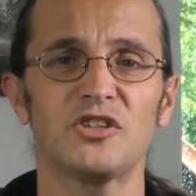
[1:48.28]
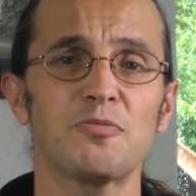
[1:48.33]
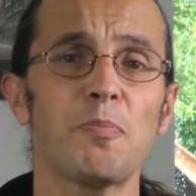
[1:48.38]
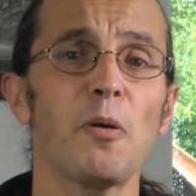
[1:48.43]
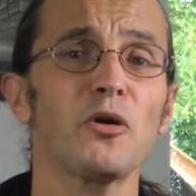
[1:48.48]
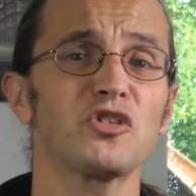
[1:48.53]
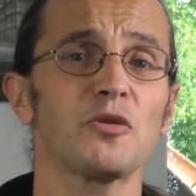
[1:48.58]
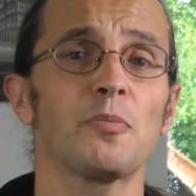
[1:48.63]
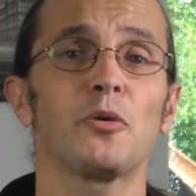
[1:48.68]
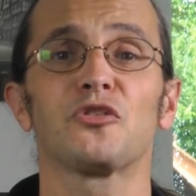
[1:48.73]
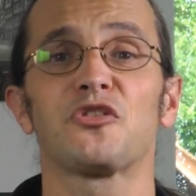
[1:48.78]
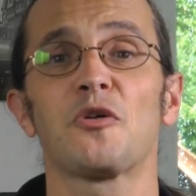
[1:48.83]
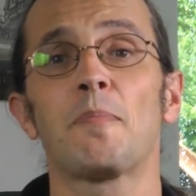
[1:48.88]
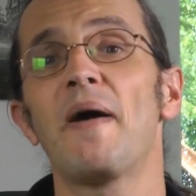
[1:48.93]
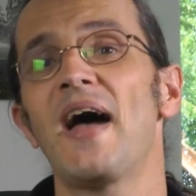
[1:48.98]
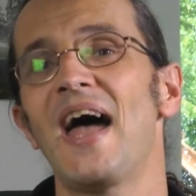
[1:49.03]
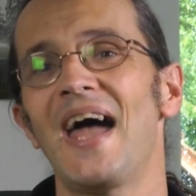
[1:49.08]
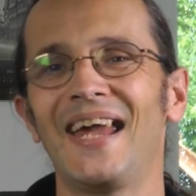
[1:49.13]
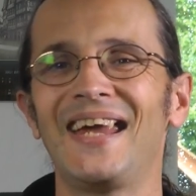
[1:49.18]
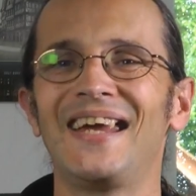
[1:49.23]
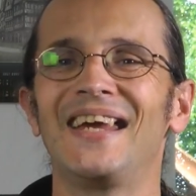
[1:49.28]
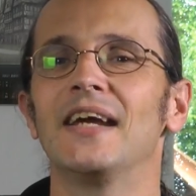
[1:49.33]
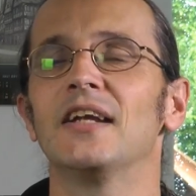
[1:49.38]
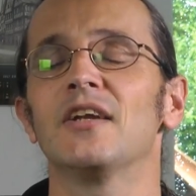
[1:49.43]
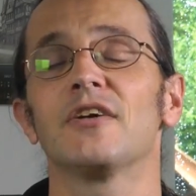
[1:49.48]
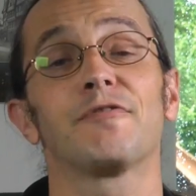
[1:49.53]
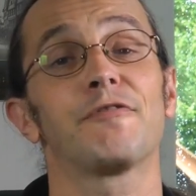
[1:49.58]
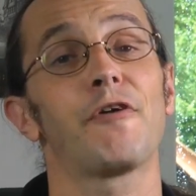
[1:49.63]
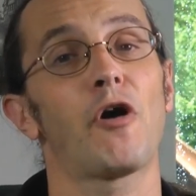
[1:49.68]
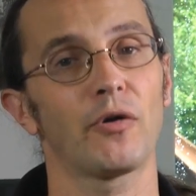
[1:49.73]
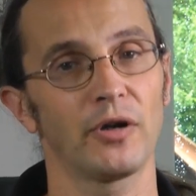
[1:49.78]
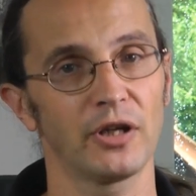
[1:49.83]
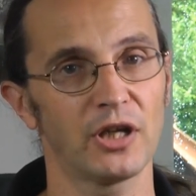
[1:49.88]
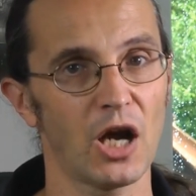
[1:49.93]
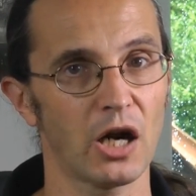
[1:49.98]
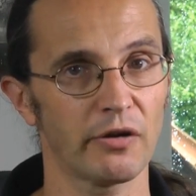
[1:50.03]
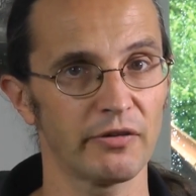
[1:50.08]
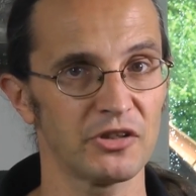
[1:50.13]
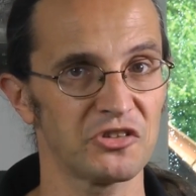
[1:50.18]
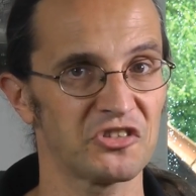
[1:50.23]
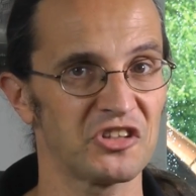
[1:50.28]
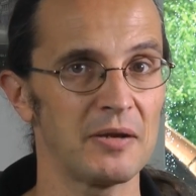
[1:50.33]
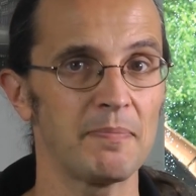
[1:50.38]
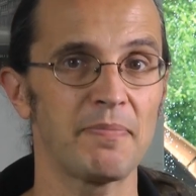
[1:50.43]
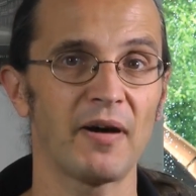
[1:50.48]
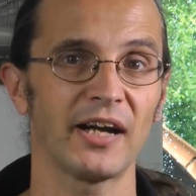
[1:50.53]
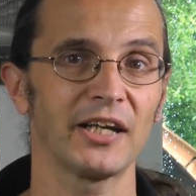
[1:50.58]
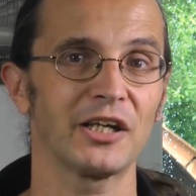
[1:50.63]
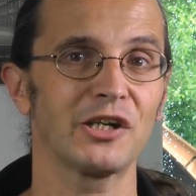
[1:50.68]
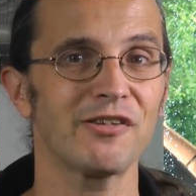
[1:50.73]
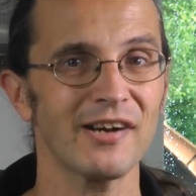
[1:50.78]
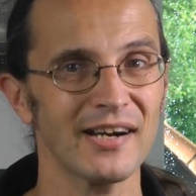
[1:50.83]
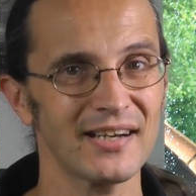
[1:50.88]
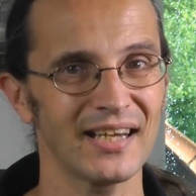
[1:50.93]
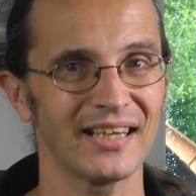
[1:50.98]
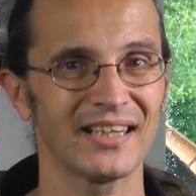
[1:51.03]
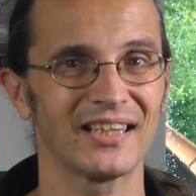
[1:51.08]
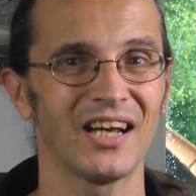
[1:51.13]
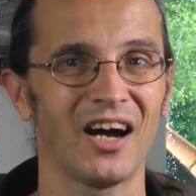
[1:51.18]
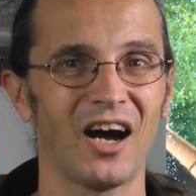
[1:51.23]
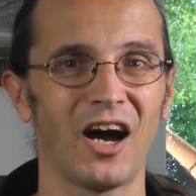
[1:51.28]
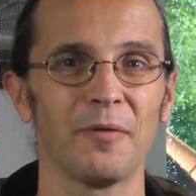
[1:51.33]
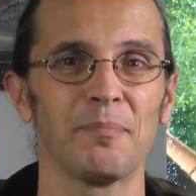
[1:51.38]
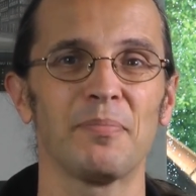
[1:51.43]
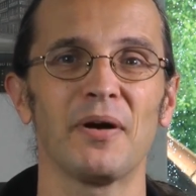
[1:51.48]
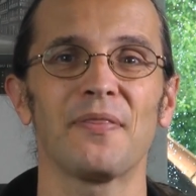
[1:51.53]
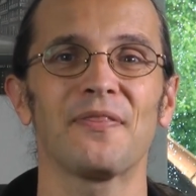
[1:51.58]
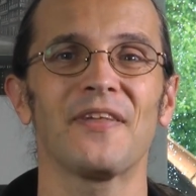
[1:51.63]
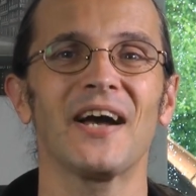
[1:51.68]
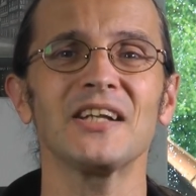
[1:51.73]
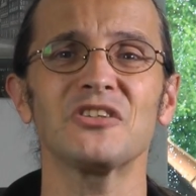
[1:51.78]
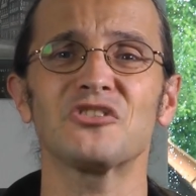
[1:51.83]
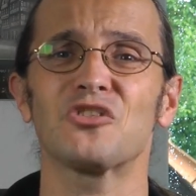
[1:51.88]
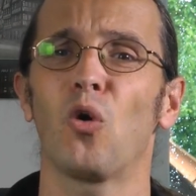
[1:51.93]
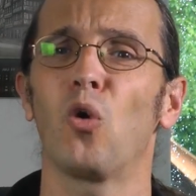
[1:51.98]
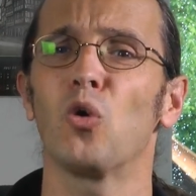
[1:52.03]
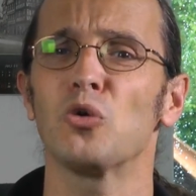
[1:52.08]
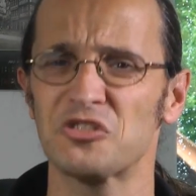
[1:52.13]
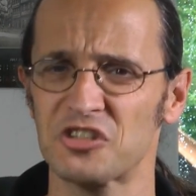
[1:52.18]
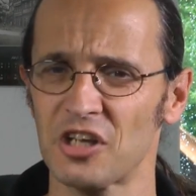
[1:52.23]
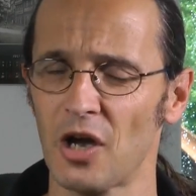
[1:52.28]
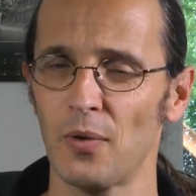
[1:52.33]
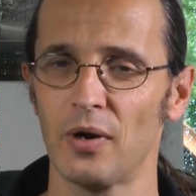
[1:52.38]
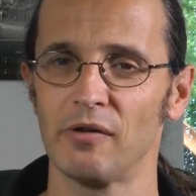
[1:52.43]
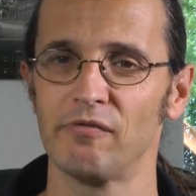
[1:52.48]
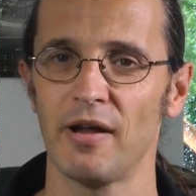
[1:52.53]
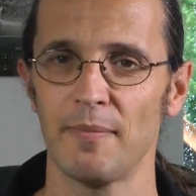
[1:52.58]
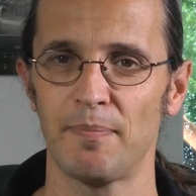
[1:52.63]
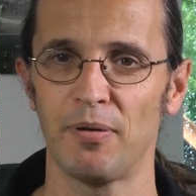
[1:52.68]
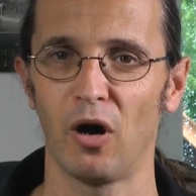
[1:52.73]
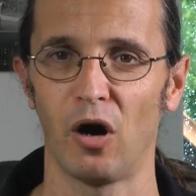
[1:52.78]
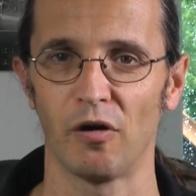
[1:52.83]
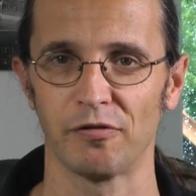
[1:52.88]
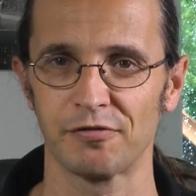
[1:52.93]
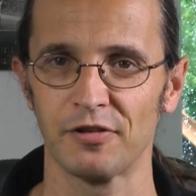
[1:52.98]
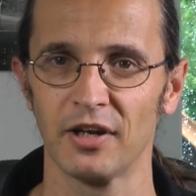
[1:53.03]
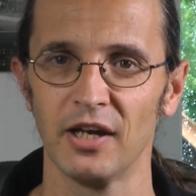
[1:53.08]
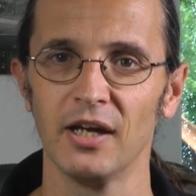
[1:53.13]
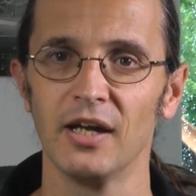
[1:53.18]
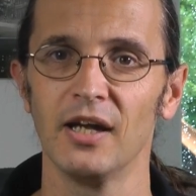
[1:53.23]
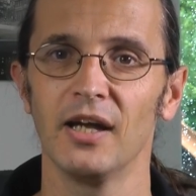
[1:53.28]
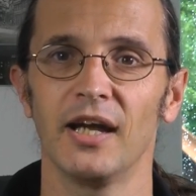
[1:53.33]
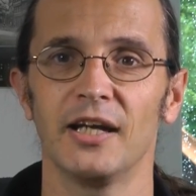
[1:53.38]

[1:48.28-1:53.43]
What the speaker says: It's possible to pay in a foreign currency by credit card, but that's also a rip-off.